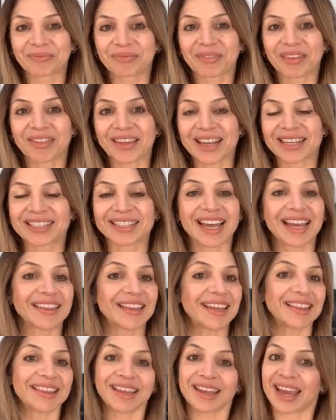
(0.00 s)
They say
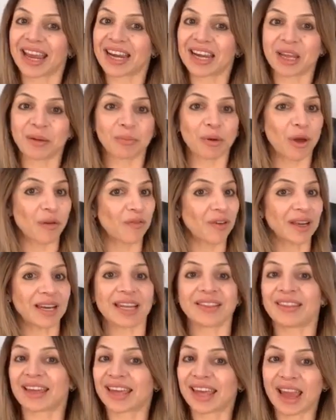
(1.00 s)
that they're eating perfectly and
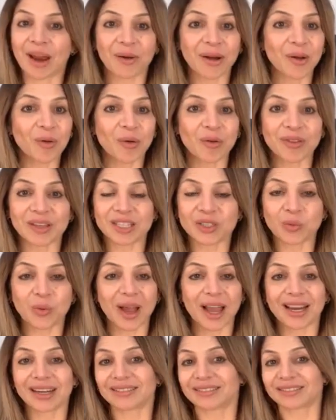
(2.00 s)
they're carrying all this
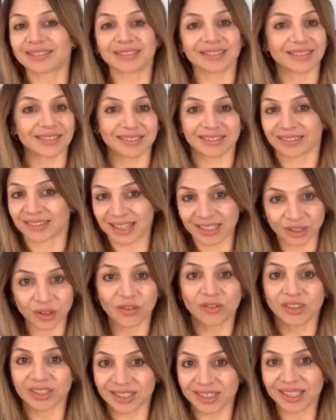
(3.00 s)
weight. That's
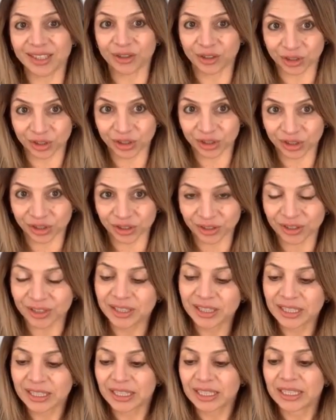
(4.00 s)
obviously not true,
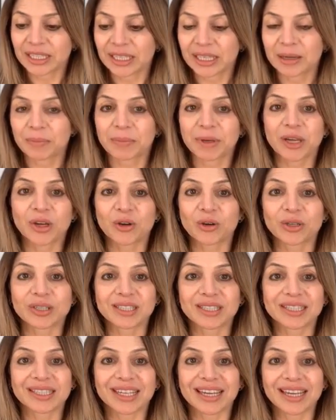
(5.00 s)

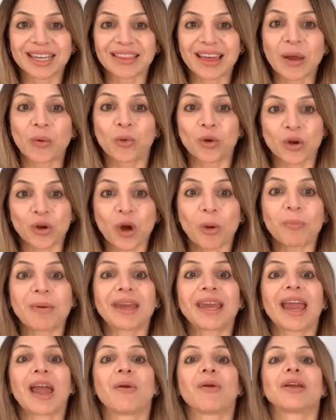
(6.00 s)
because they would not be
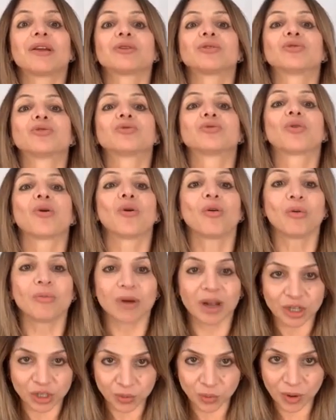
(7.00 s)
carrying so
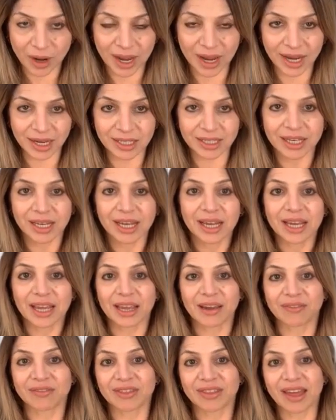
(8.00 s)
much weight
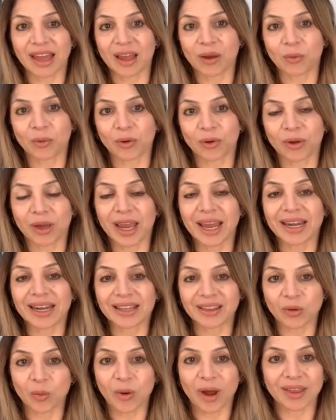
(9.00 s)
if they were eating
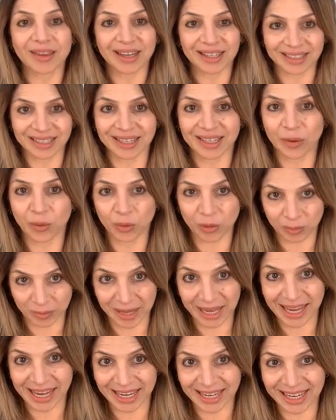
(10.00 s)
the way they said they would be
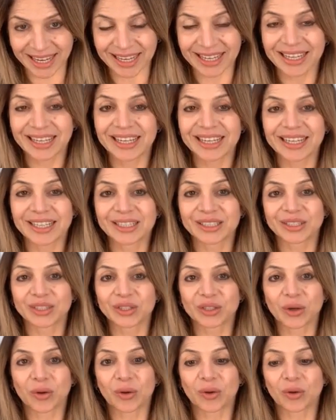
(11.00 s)
eating.
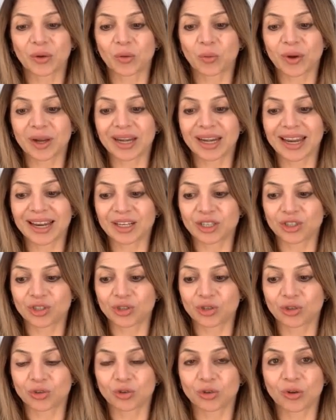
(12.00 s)
So we need
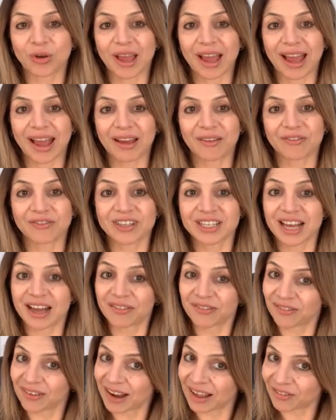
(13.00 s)
to have
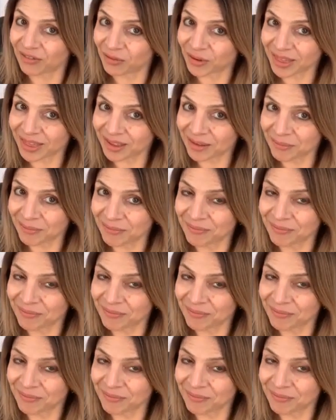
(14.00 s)
tough love with them,